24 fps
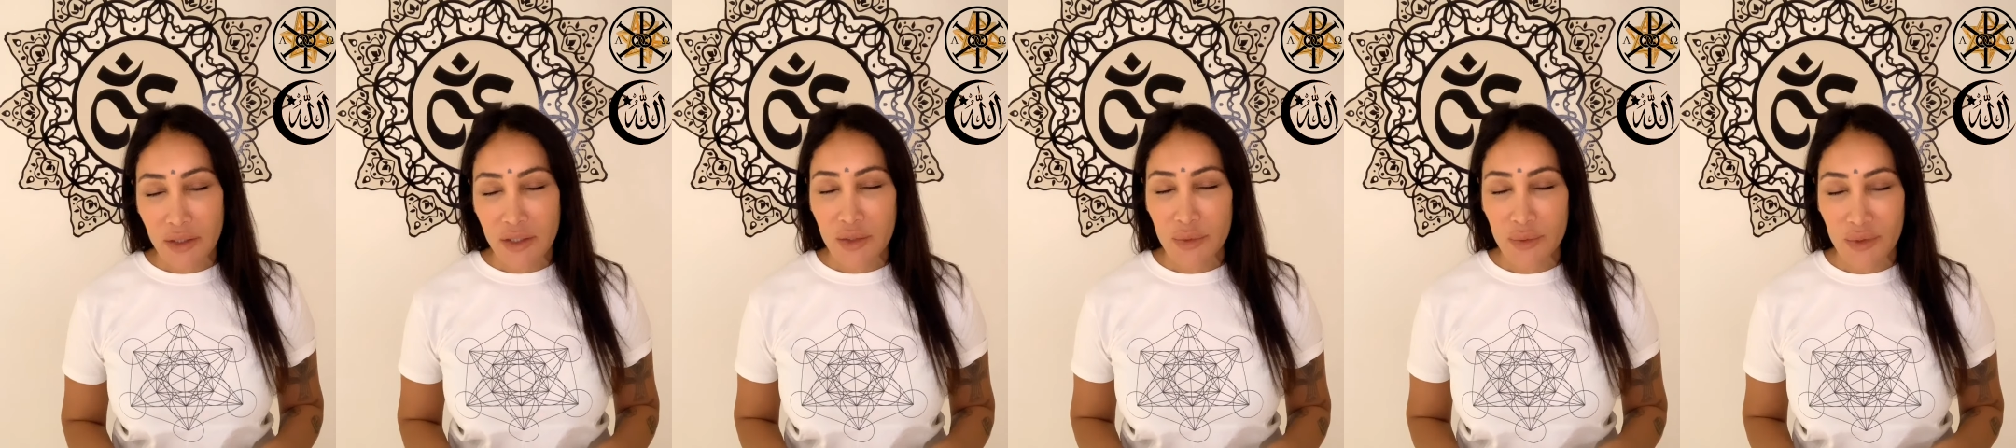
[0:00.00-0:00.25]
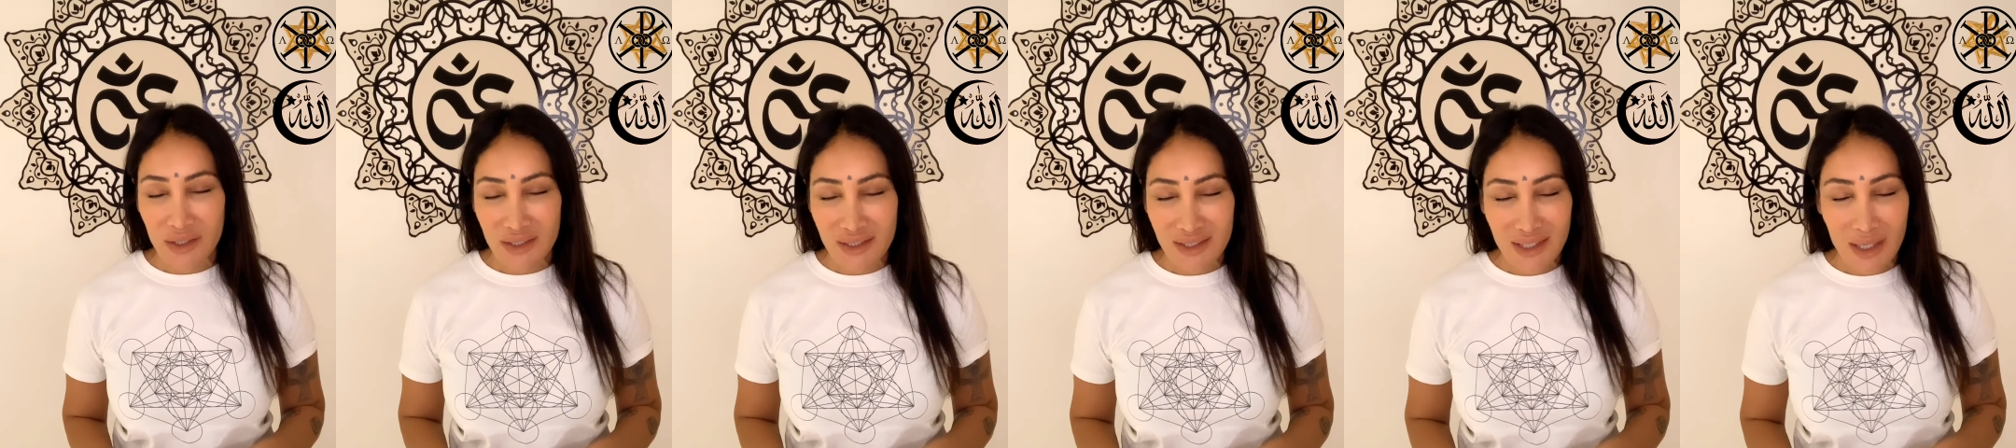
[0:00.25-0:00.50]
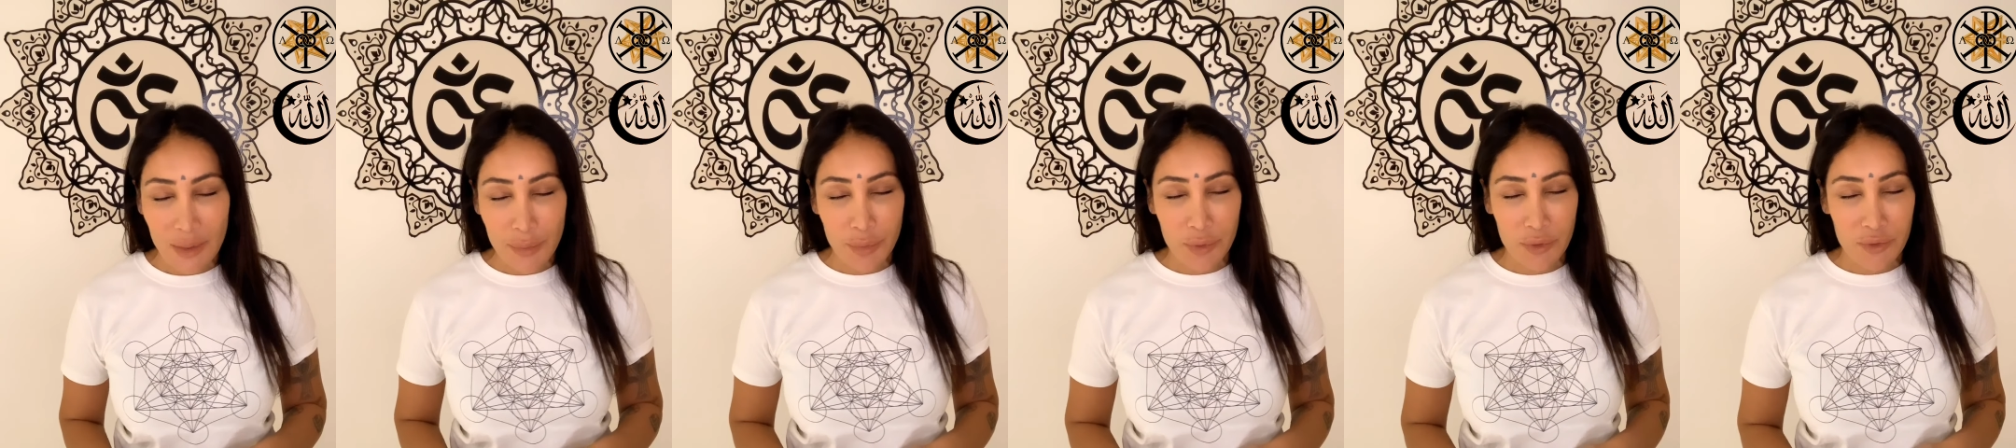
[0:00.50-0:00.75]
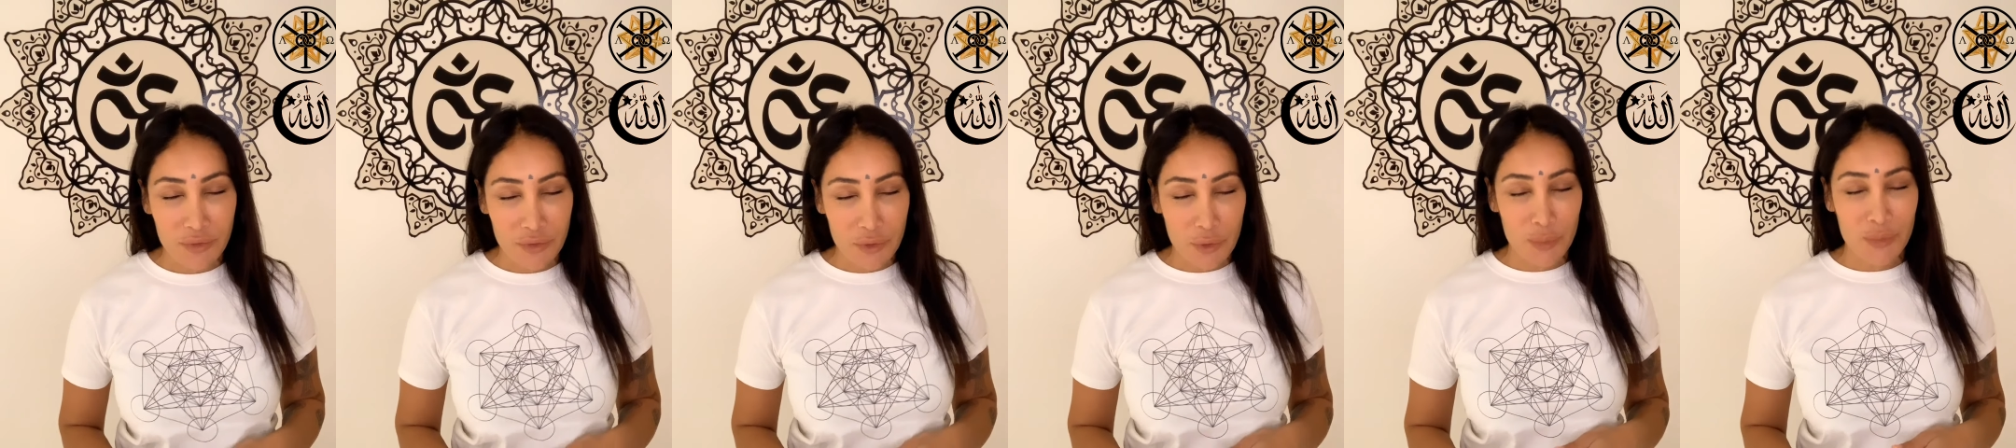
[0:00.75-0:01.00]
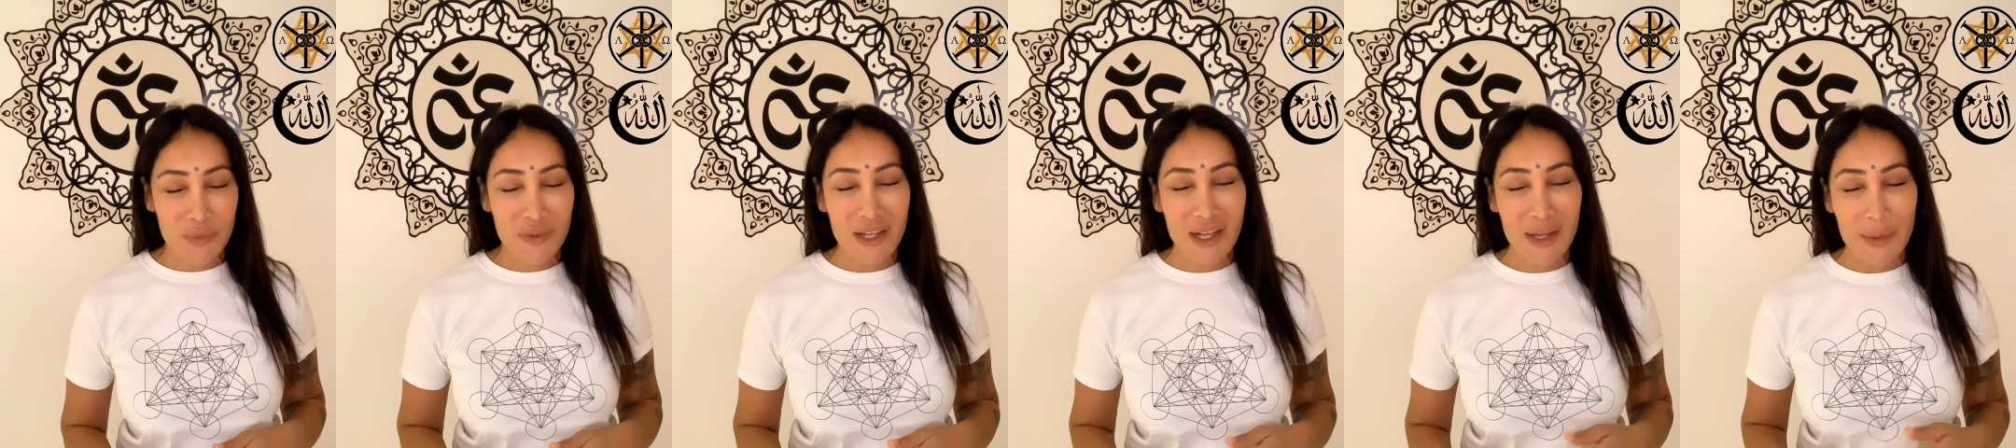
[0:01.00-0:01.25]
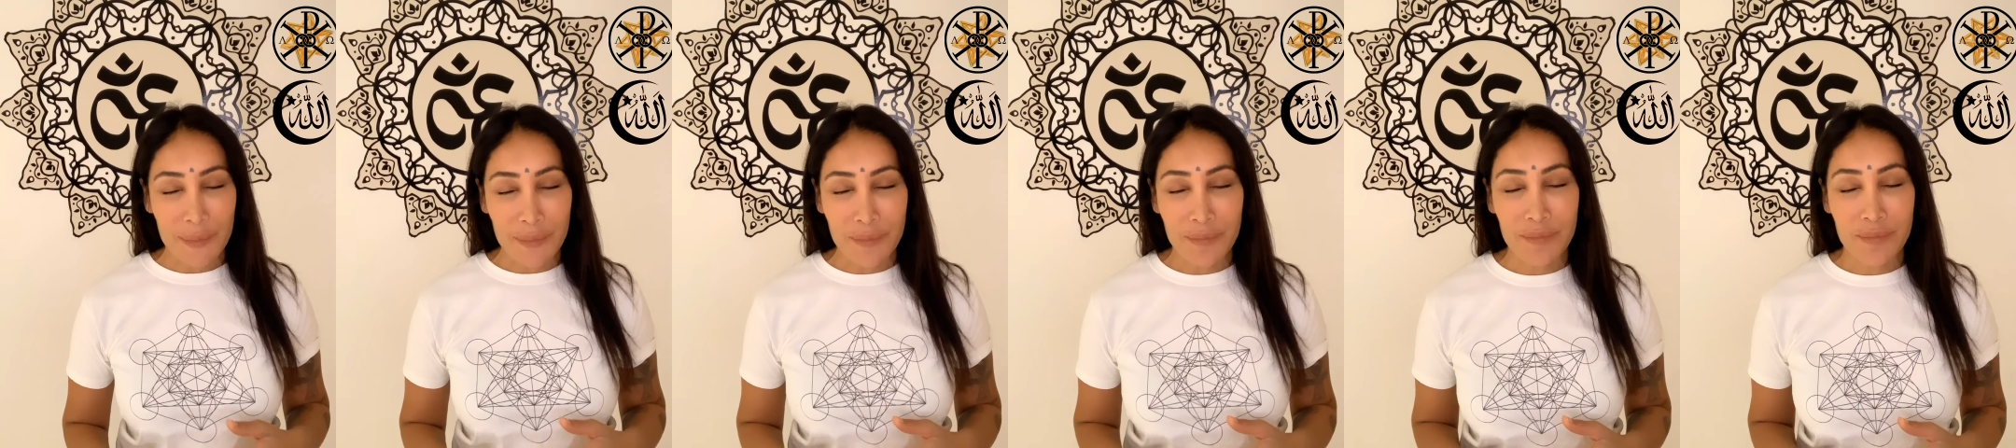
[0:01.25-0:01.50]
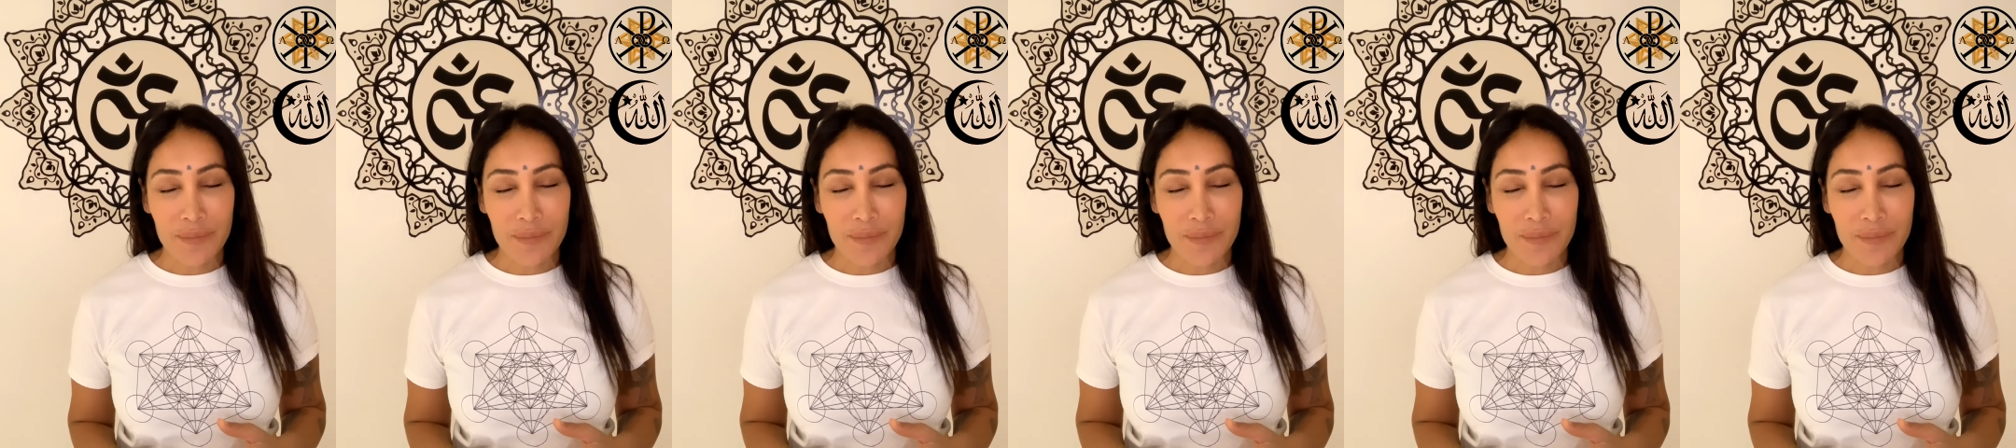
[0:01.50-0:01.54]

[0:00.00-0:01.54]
you are separate from them.